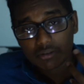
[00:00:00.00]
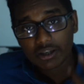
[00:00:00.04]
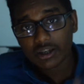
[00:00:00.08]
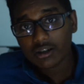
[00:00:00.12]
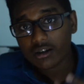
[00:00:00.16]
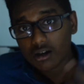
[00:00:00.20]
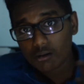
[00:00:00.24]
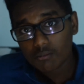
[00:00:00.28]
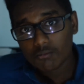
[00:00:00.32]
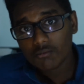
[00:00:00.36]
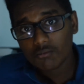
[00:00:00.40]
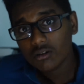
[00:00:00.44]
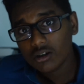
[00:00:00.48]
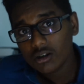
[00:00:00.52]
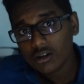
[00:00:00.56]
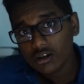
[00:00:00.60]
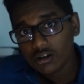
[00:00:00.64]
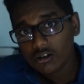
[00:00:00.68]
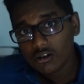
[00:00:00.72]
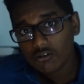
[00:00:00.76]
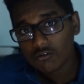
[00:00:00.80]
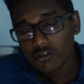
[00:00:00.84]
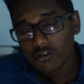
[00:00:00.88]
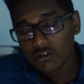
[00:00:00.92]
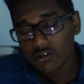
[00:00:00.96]
come
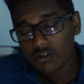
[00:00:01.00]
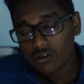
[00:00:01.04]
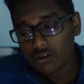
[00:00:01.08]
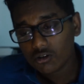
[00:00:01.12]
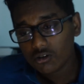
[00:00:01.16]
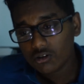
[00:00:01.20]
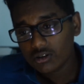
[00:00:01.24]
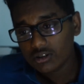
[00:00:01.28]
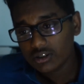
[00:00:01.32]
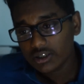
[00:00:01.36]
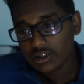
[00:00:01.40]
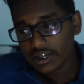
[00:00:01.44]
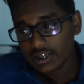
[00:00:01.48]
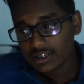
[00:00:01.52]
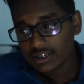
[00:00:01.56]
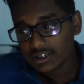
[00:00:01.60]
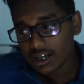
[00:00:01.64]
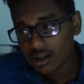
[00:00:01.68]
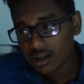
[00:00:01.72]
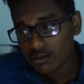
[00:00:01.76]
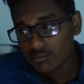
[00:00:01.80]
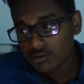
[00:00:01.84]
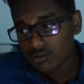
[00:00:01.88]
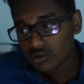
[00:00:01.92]
for the exam.